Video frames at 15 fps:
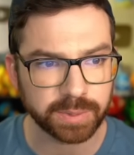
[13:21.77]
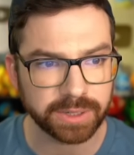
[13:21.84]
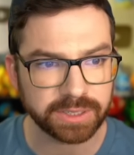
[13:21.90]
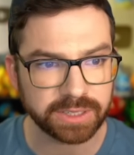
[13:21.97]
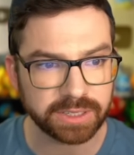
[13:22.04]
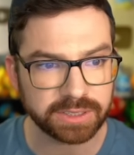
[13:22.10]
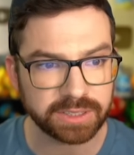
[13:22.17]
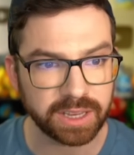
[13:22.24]
but it
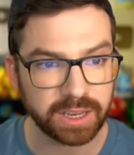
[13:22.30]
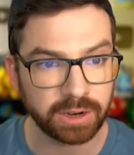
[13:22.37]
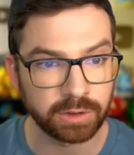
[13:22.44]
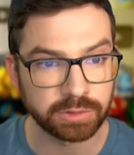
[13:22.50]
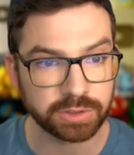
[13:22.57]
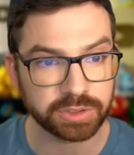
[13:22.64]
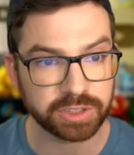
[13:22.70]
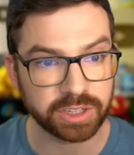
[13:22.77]
does say in
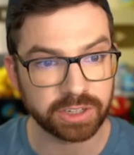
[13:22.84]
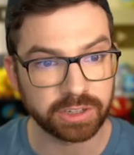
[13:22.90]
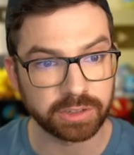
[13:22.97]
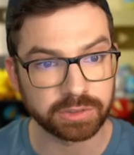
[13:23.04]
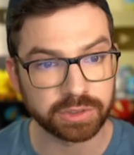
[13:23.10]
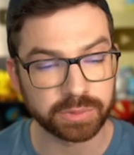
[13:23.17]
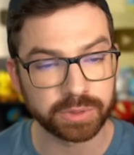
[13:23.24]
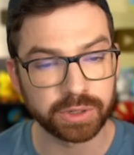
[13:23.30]
Ultra Sun and
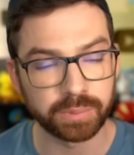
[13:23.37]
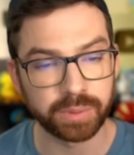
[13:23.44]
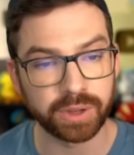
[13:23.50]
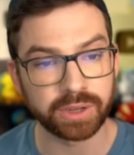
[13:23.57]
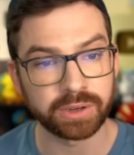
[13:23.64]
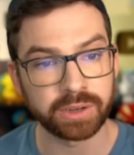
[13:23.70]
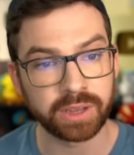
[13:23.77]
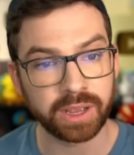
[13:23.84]
Ultra Moon,
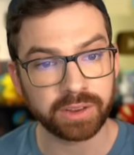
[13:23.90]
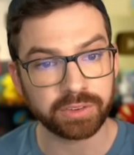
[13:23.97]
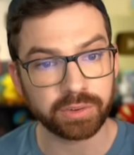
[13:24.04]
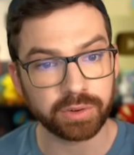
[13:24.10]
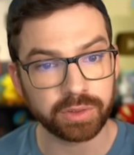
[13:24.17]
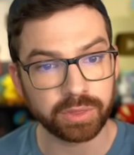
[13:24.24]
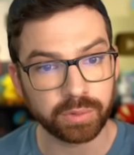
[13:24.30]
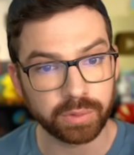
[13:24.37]
upon
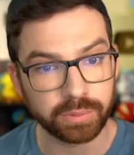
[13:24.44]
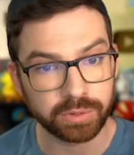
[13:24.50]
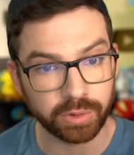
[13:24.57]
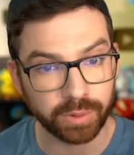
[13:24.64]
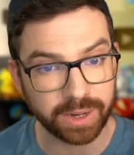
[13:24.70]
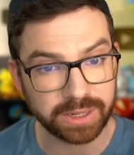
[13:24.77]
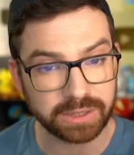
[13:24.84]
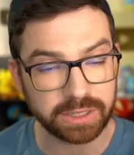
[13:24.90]
entering the room
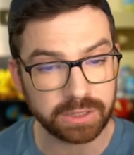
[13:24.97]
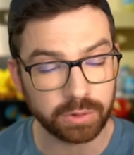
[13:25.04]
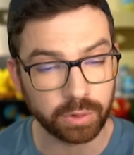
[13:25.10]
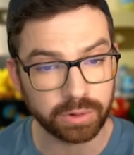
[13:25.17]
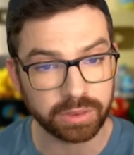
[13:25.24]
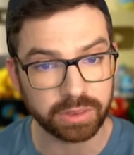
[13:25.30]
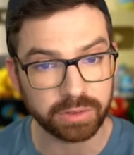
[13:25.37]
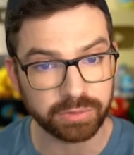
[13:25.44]
directly
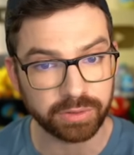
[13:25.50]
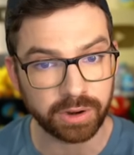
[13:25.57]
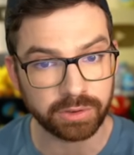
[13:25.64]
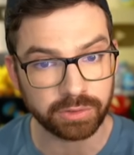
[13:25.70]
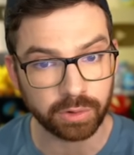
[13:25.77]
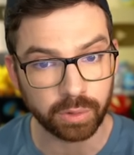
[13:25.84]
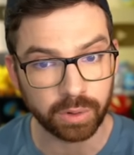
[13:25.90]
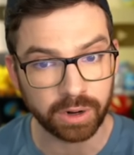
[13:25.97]
north of the
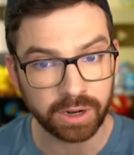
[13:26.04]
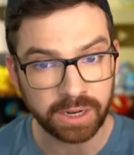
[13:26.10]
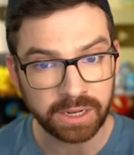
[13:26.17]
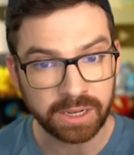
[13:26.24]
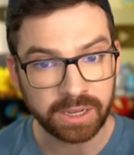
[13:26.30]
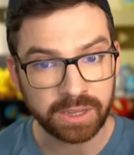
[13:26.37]
front door,